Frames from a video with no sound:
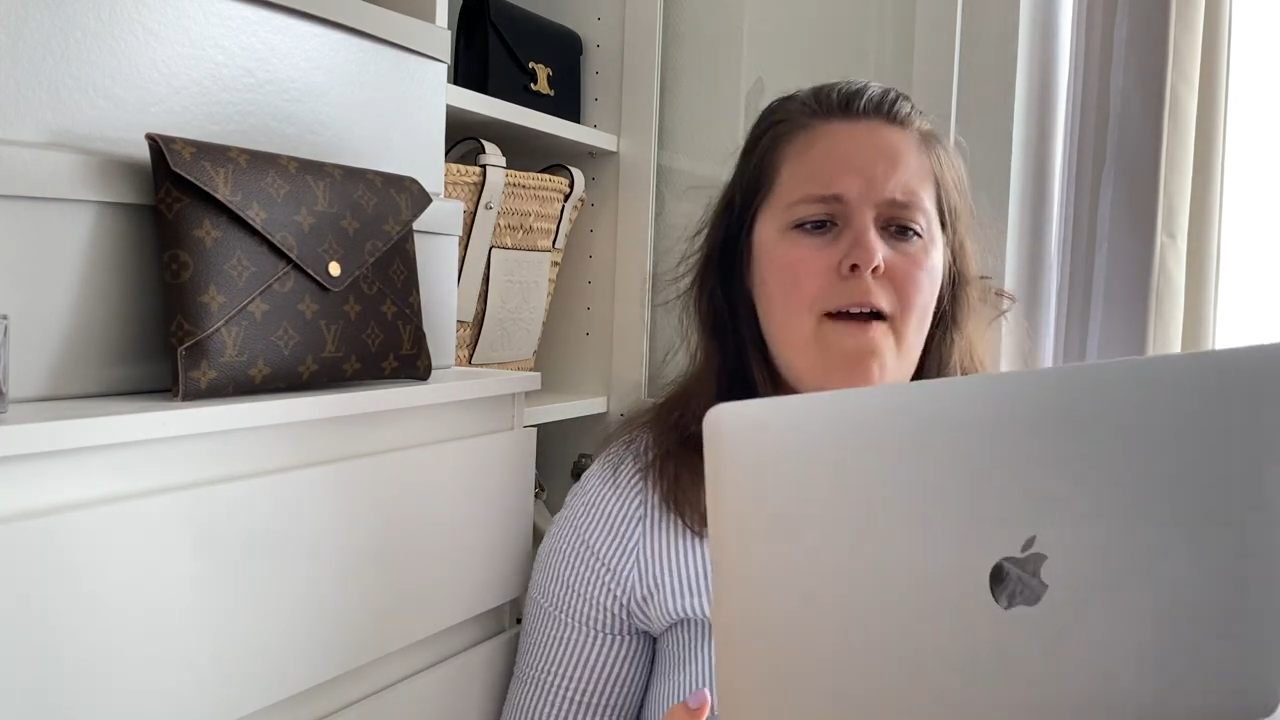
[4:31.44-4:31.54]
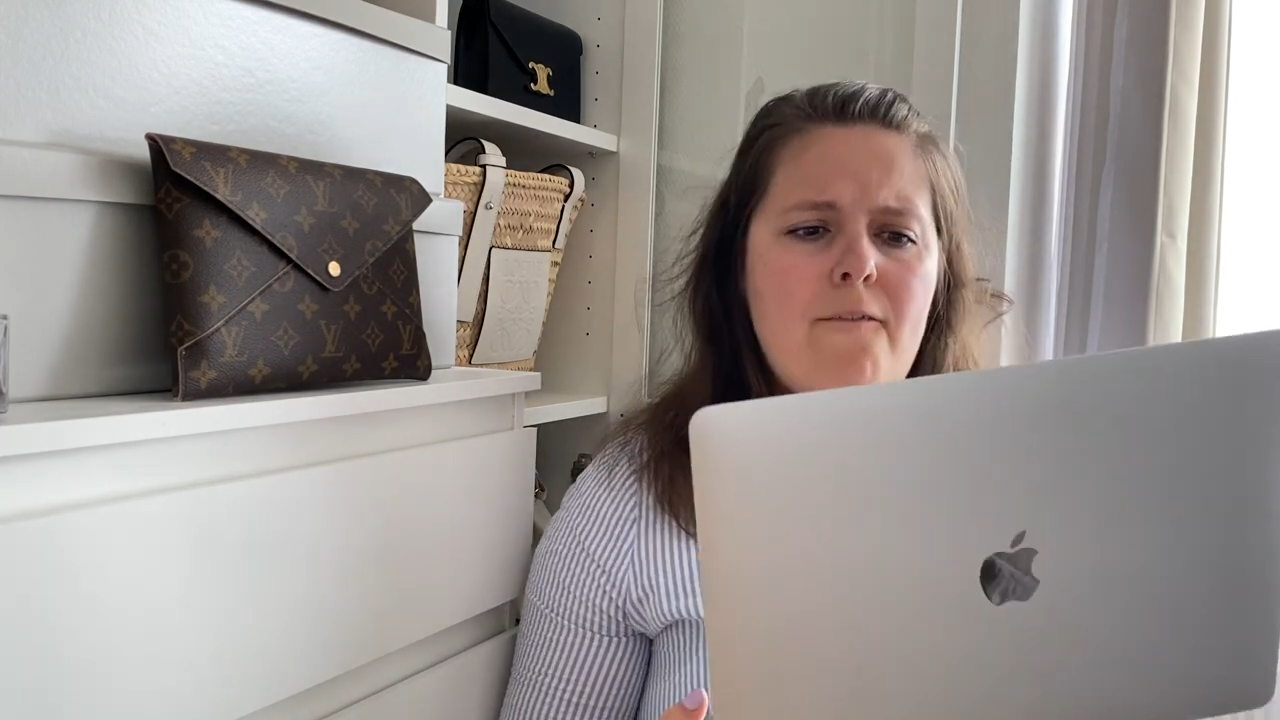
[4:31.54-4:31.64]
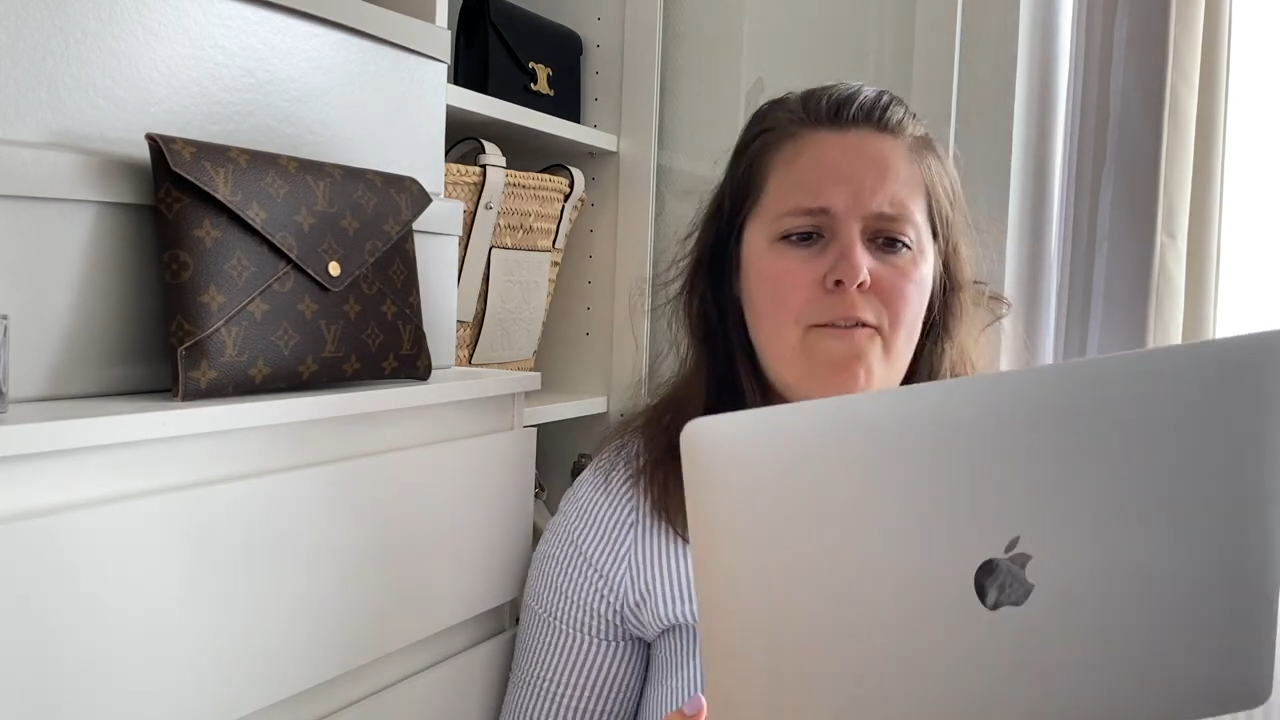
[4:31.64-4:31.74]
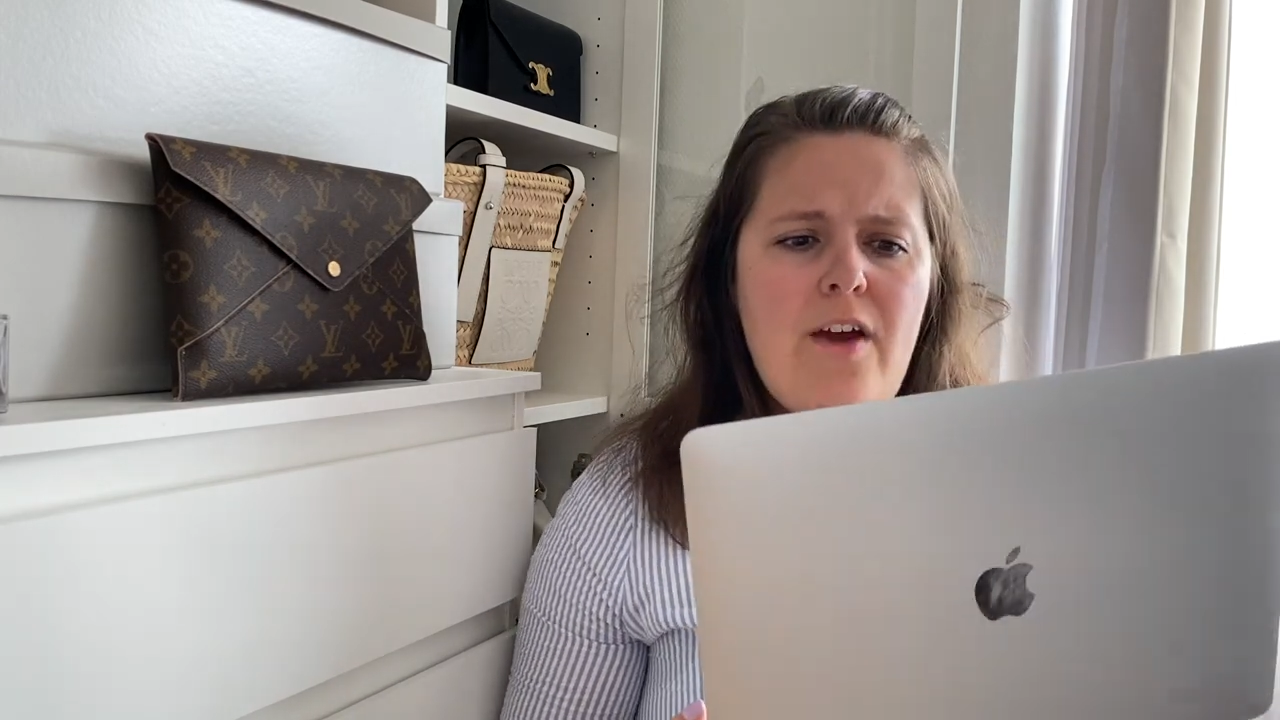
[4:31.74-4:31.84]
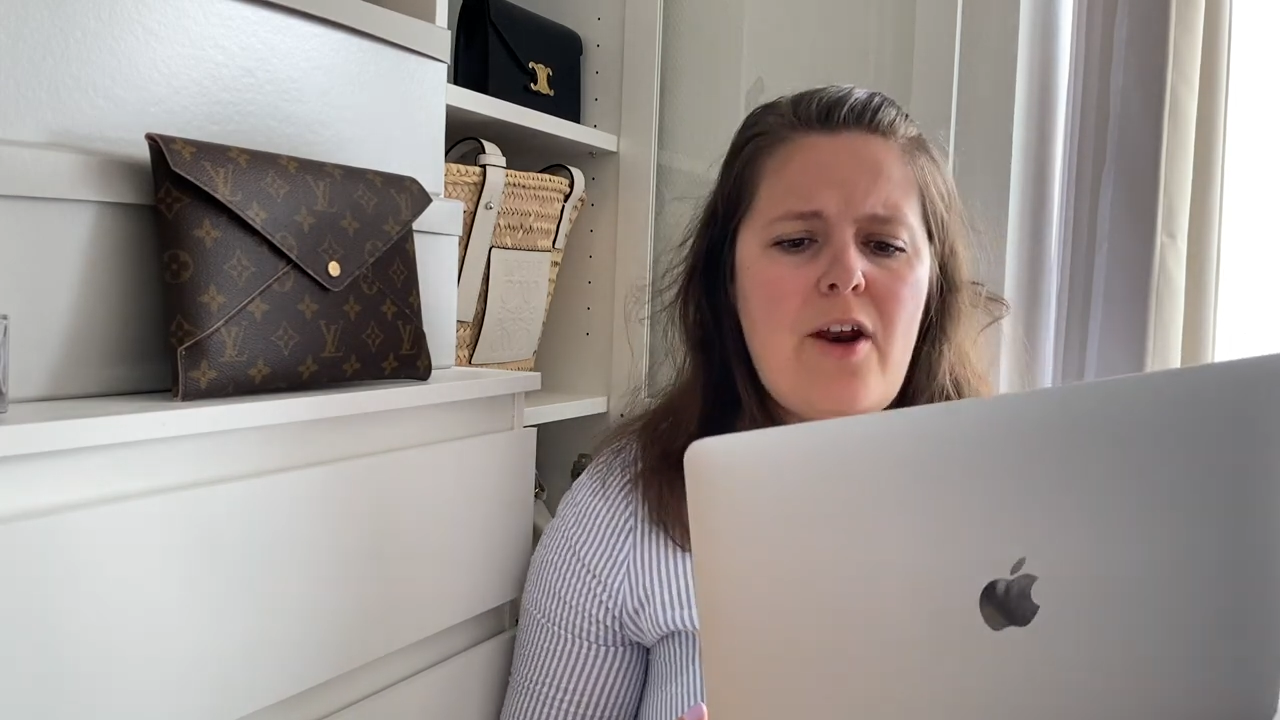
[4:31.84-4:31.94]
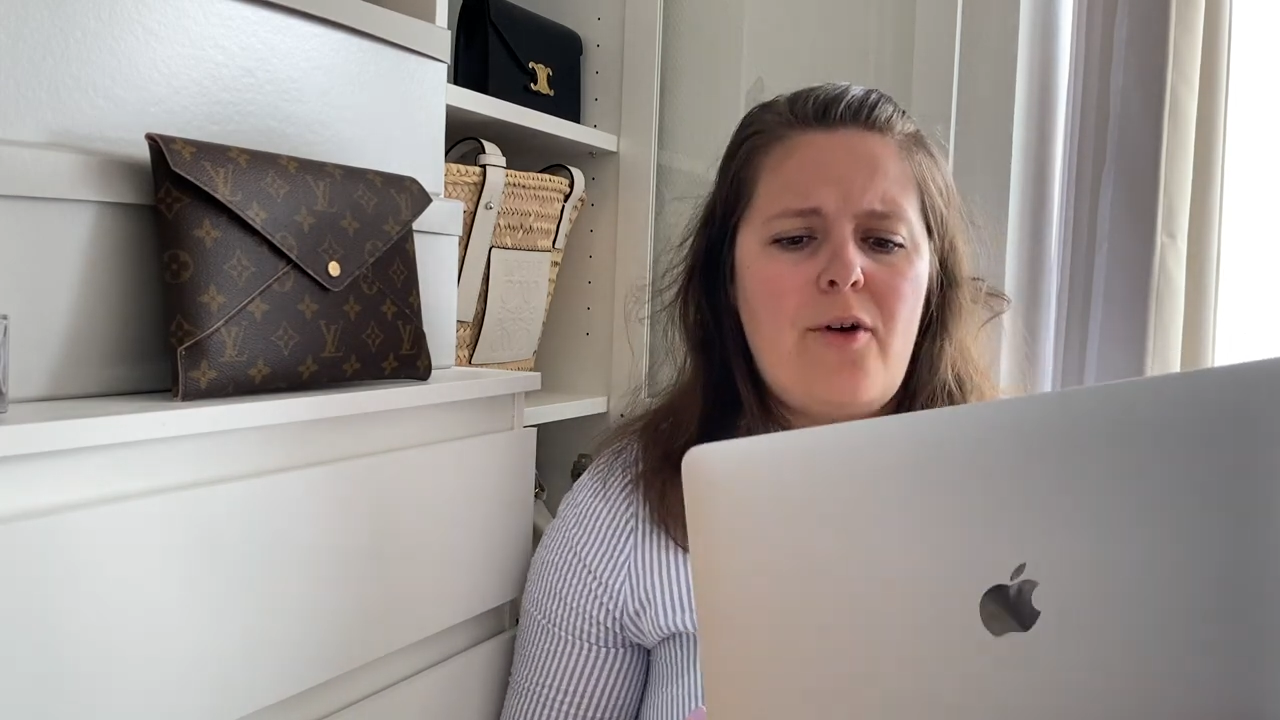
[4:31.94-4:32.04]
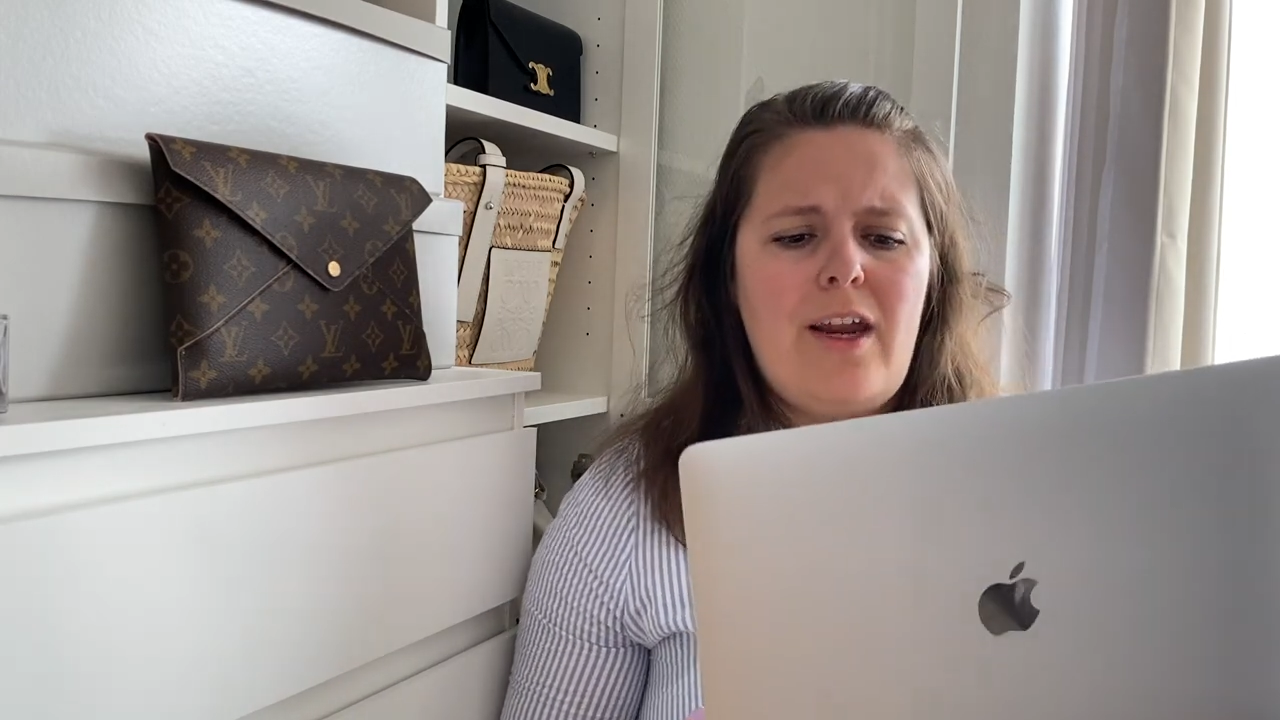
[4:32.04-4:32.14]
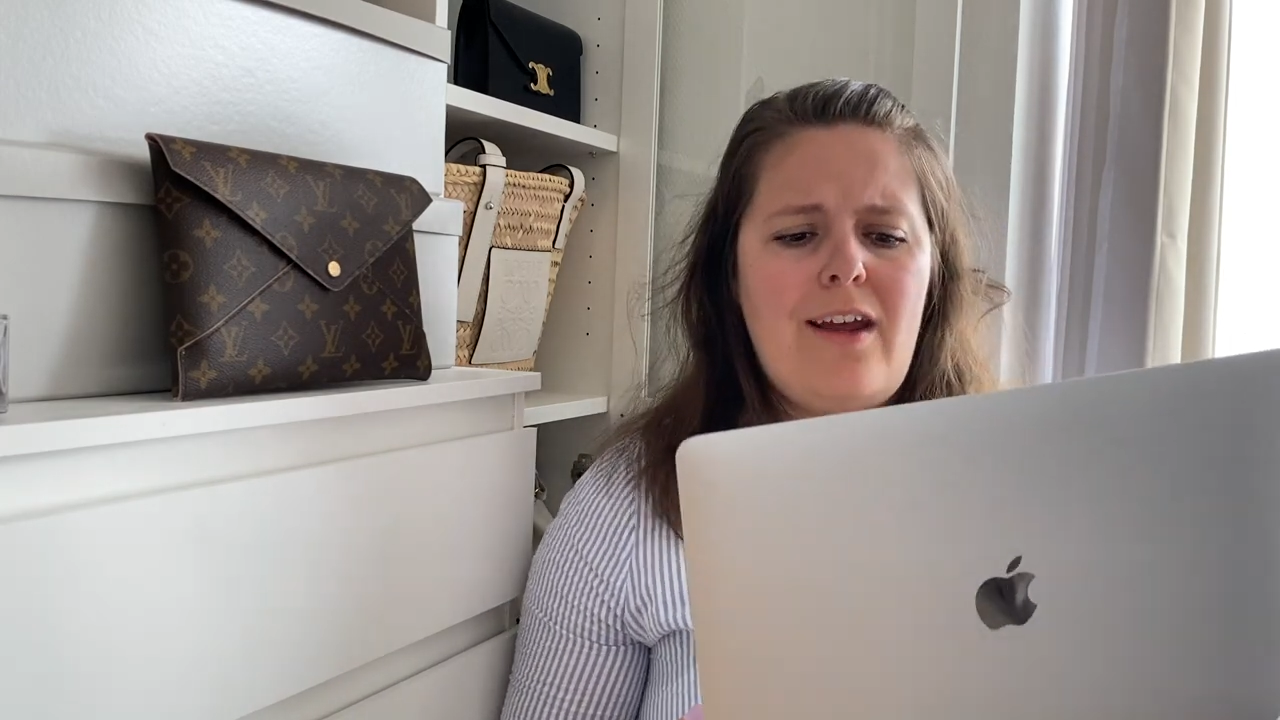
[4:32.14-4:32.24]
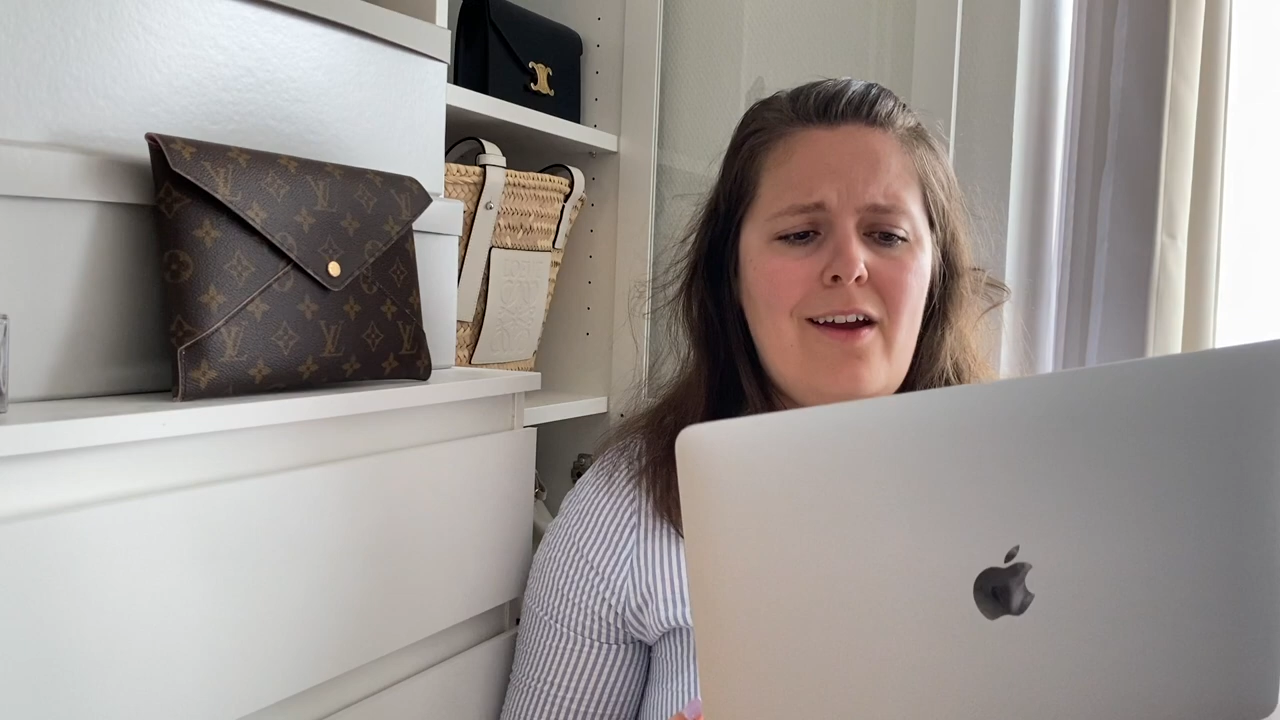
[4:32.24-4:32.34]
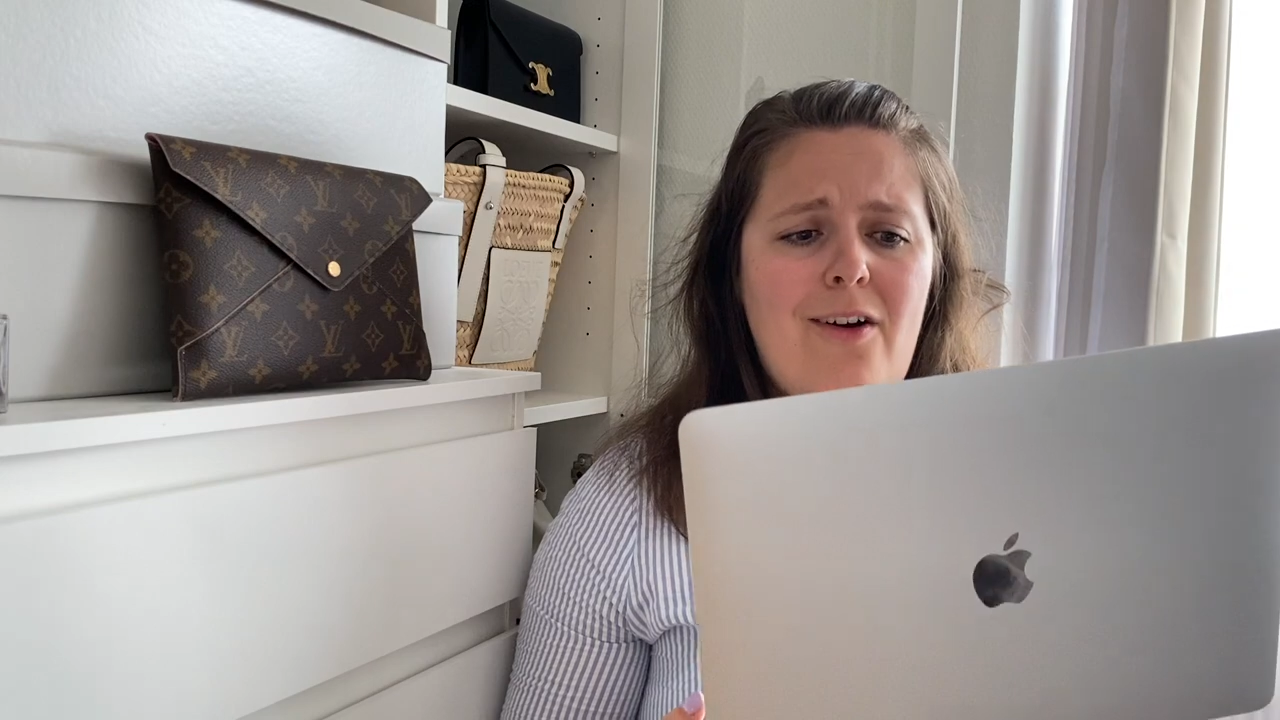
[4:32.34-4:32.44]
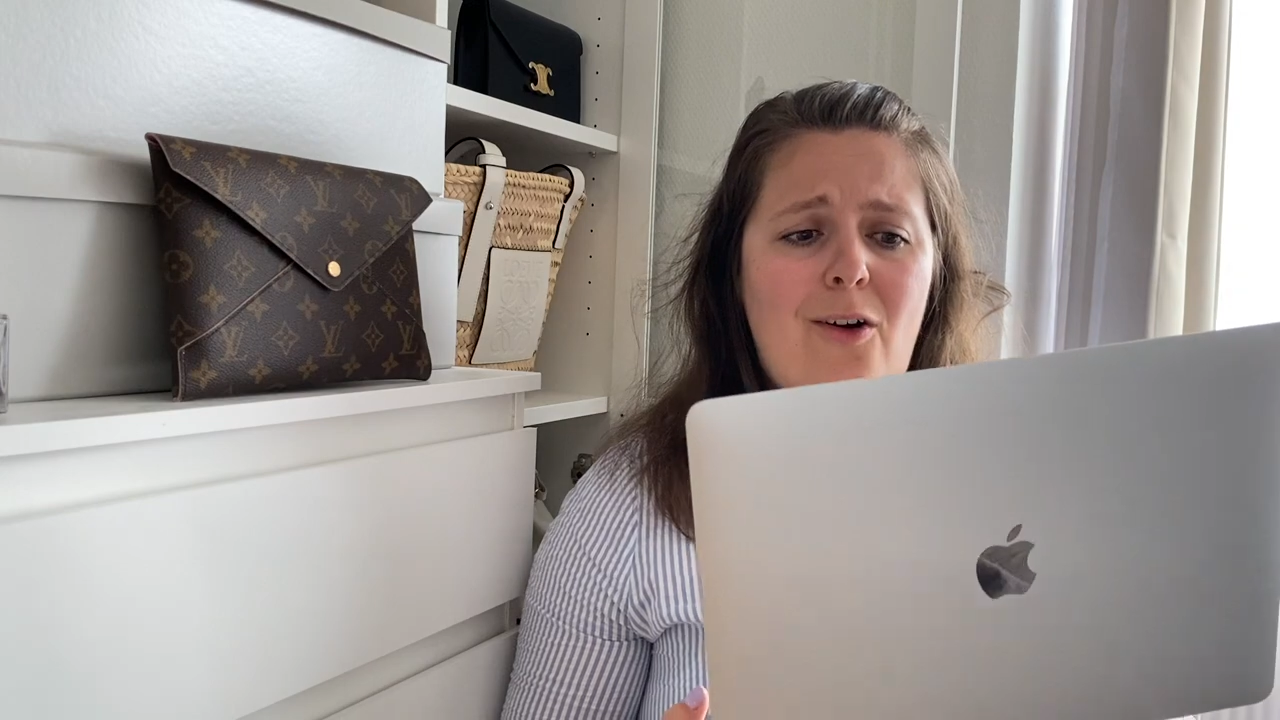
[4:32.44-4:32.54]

very